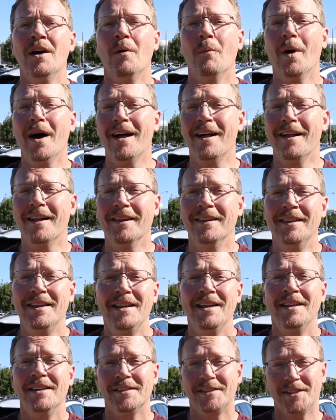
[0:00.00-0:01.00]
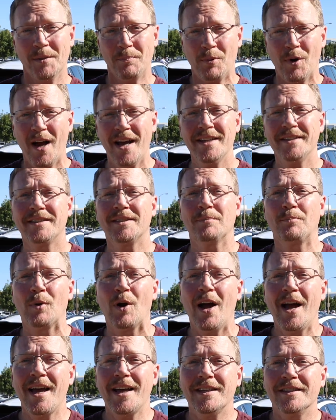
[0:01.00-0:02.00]
Well, surprise,
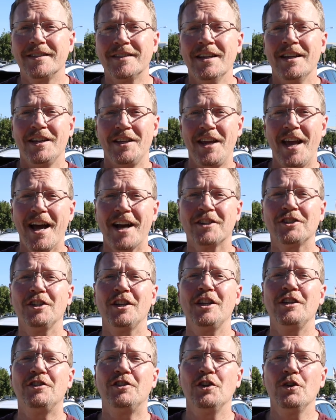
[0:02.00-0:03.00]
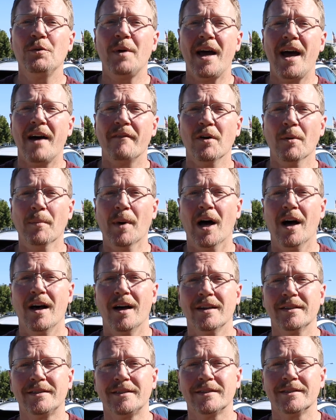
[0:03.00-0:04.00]
surprise, you actually do have a
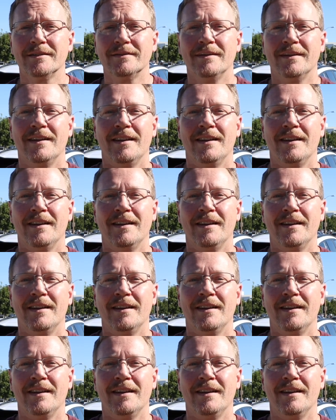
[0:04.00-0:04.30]
boss.